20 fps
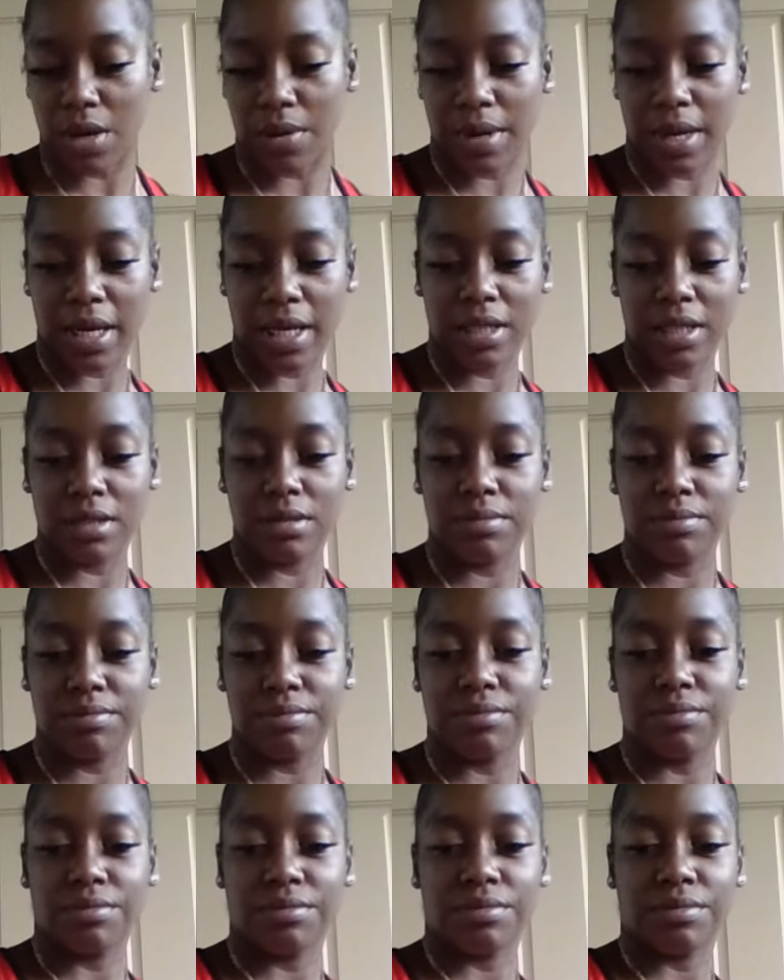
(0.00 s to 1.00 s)
All right.
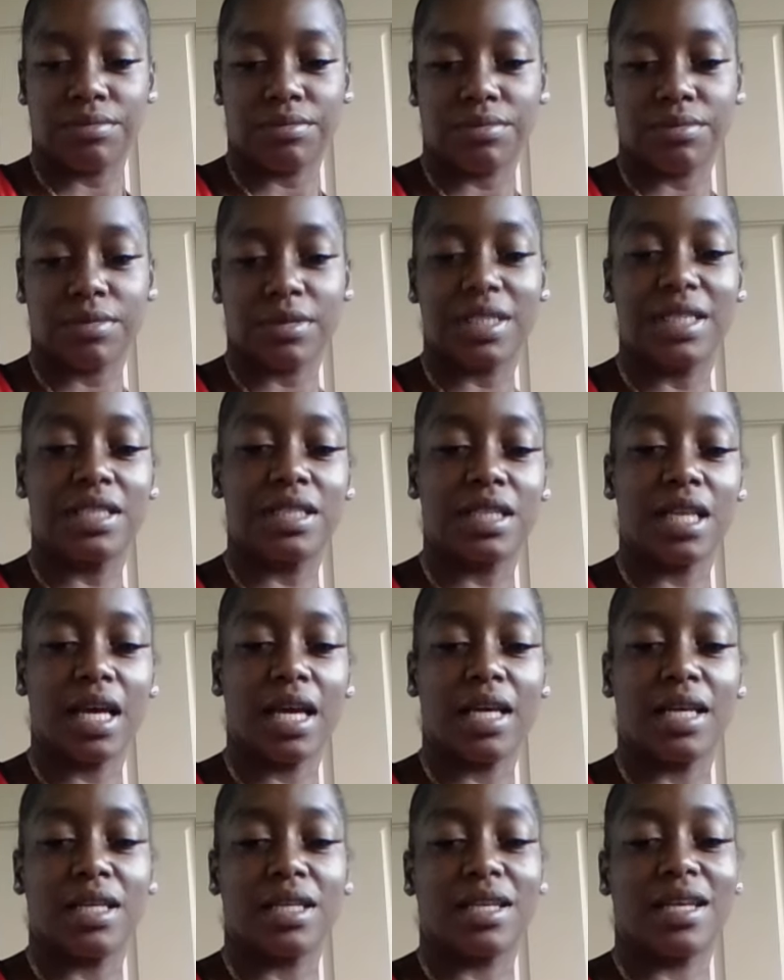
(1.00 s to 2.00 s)
It's
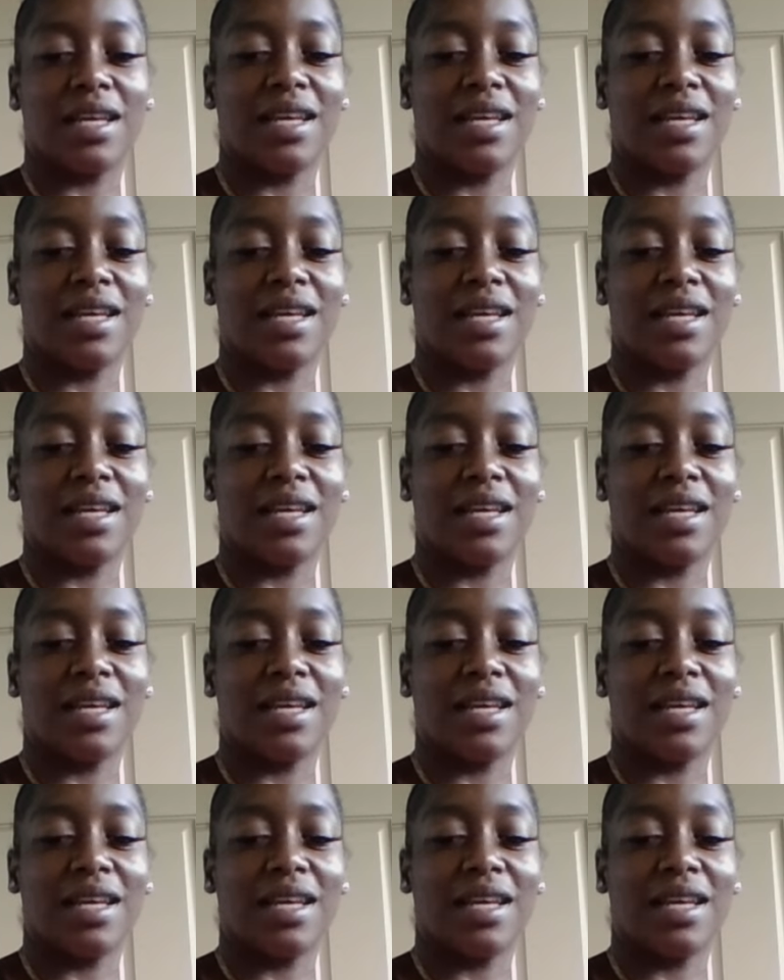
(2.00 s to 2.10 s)
like